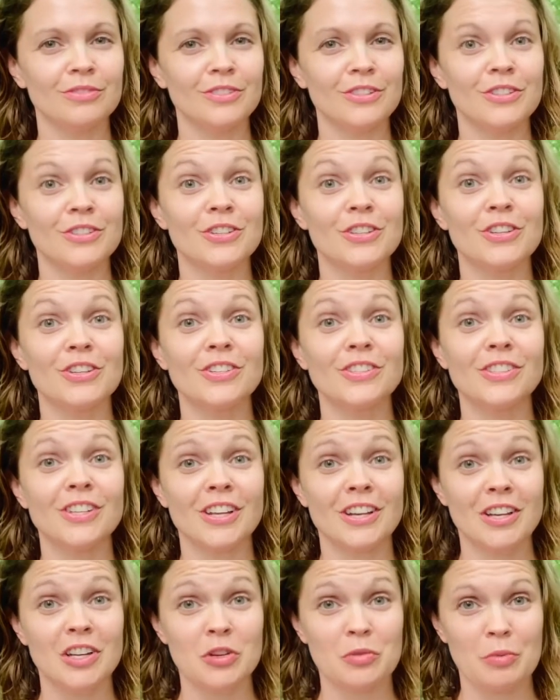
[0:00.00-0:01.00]
to the
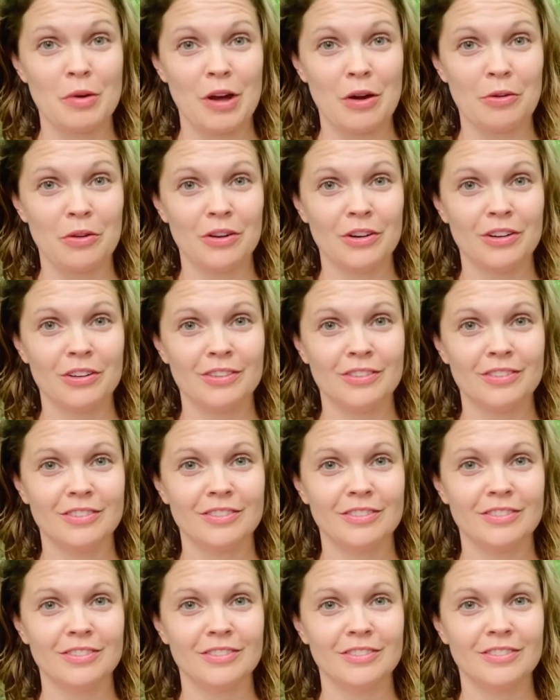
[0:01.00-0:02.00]
second power
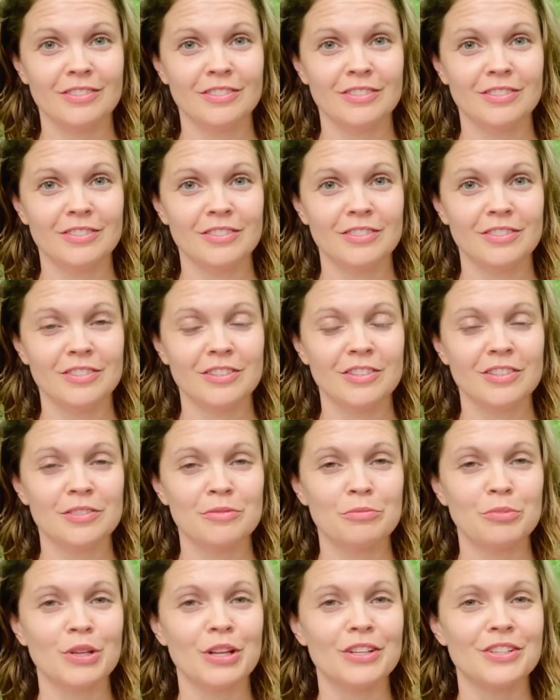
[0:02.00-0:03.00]

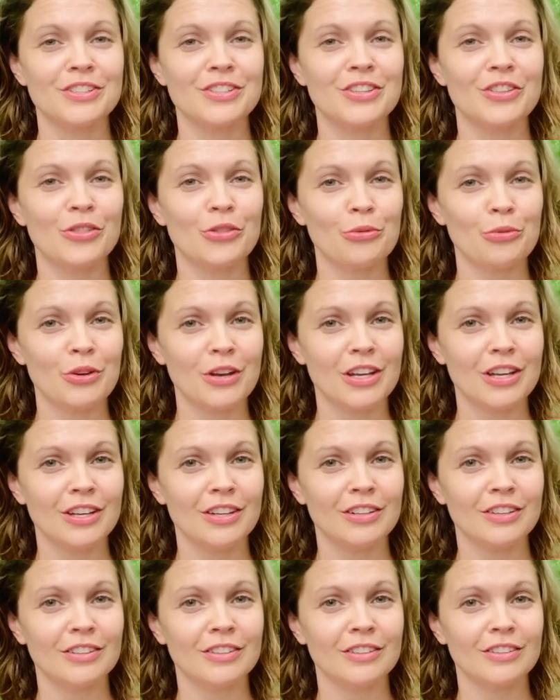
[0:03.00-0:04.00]
plus 3
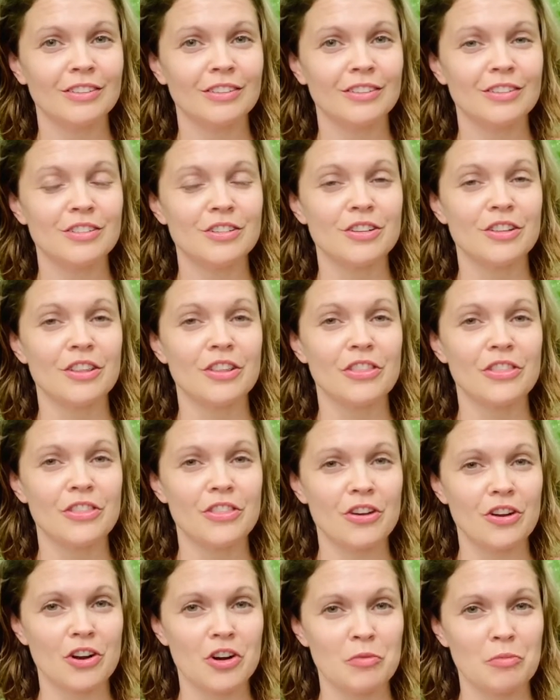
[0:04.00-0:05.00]
to the
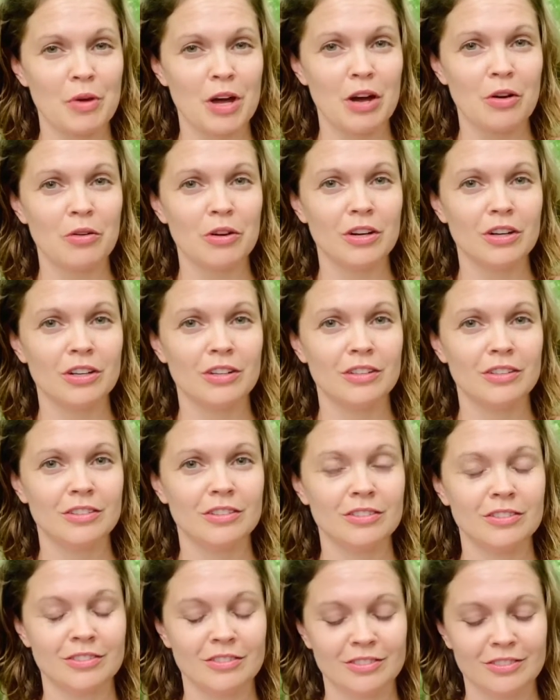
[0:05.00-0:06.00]
third power
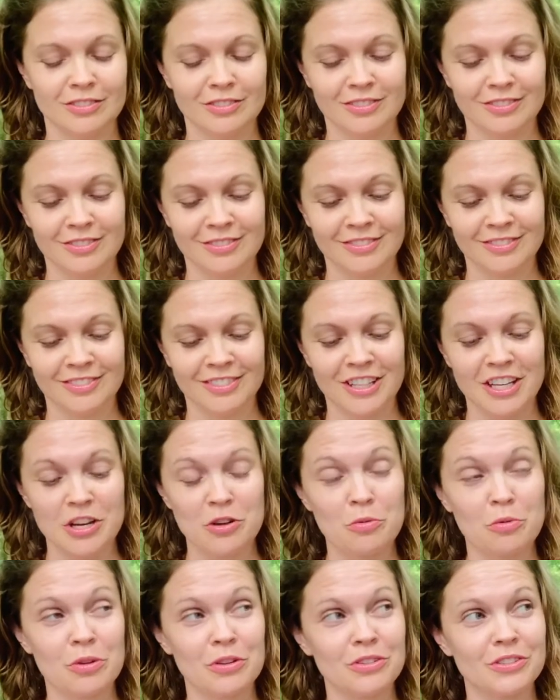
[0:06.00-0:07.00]

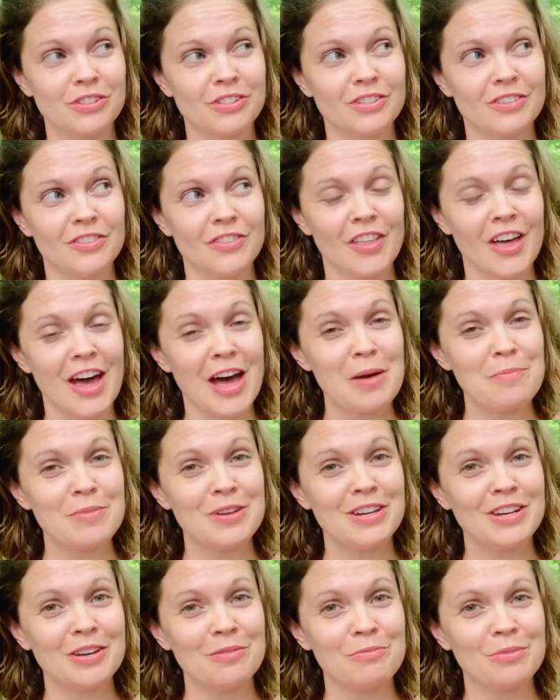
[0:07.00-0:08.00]
equals the happy
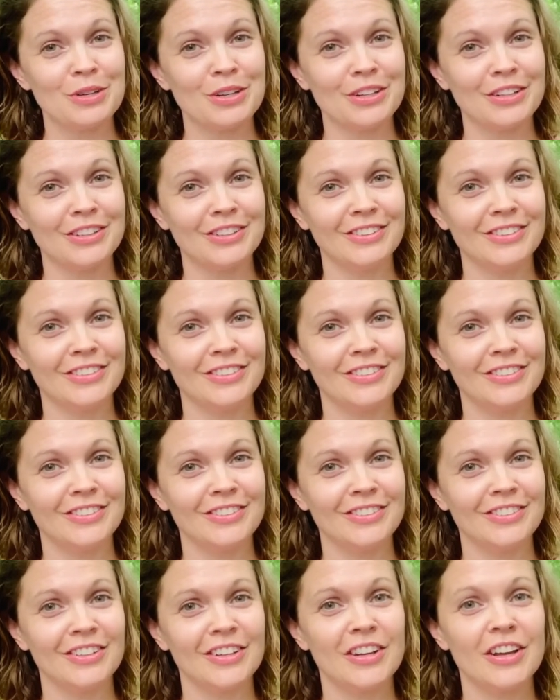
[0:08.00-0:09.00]
number
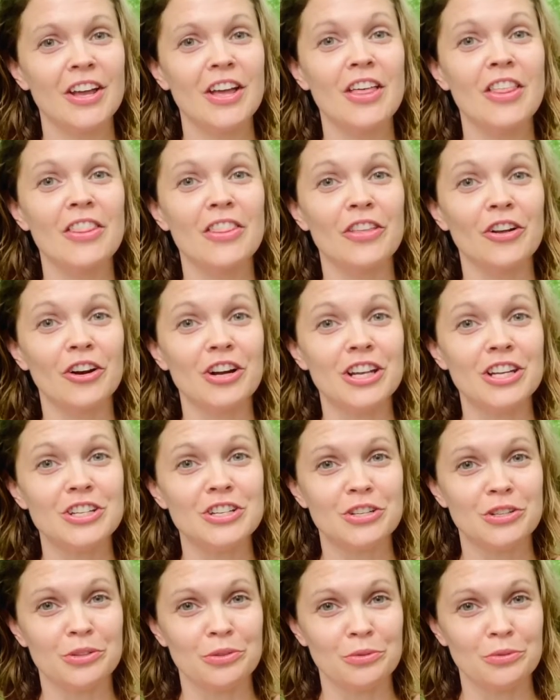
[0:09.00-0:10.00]

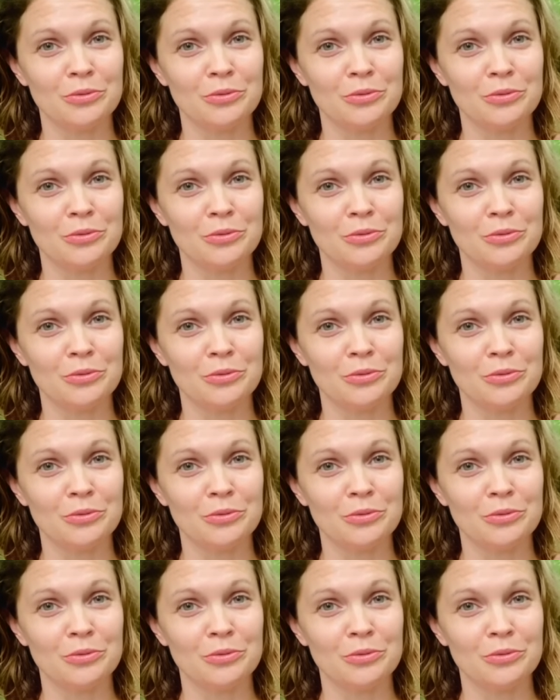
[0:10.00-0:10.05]
32.